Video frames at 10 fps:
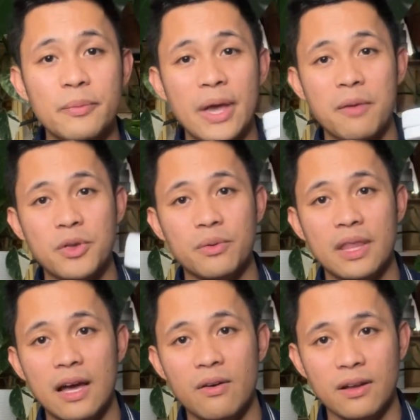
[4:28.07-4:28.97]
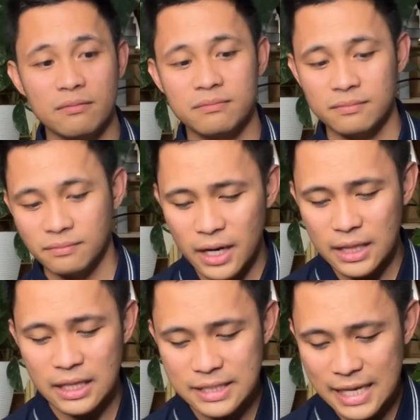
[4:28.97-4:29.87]
happy with that one. Okay,
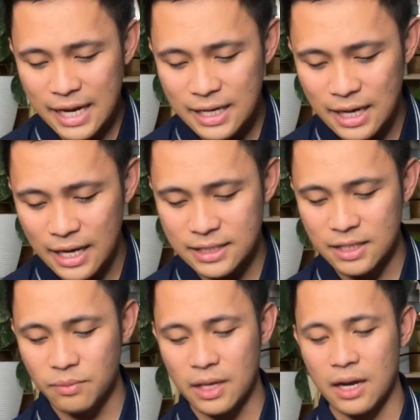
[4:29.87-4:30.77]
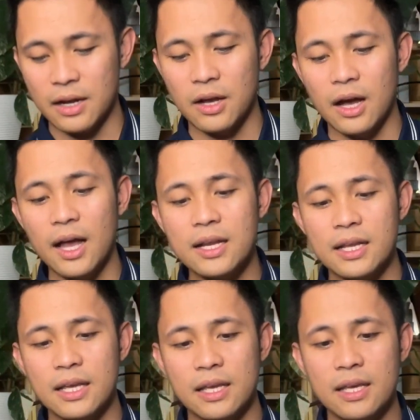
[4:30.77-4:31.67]
the second item that I got
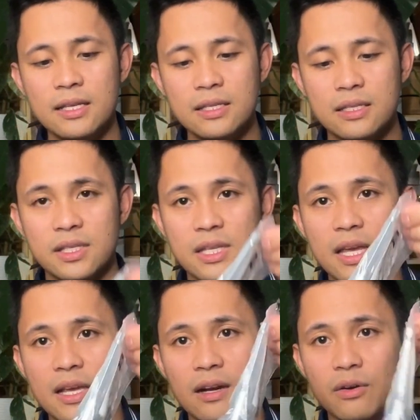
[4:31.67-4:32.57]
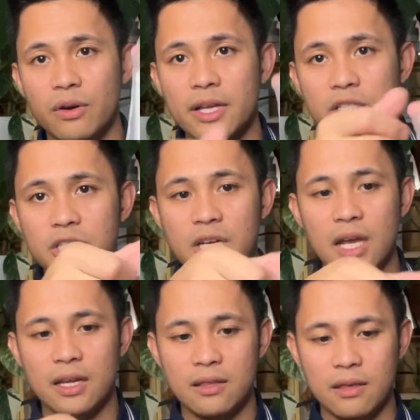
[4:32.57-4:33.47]
is like a wrench
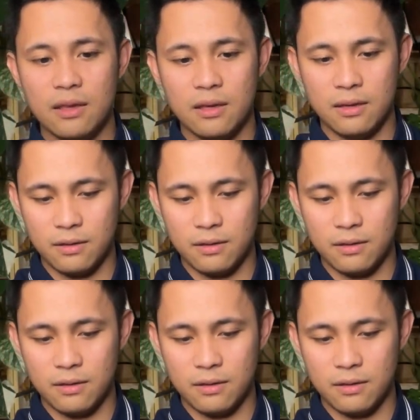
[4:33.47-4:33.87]
kind of thing.